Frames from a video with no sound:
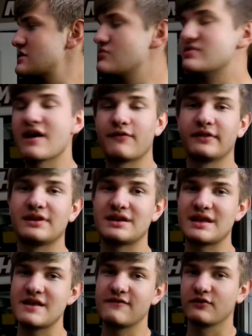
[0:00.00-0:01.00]
you definitely
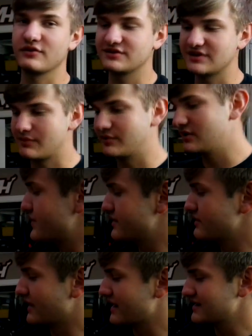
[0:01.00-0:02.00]
need for the summer.
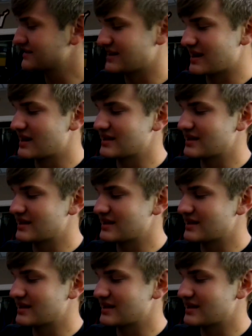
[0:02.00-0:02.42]
Like I said,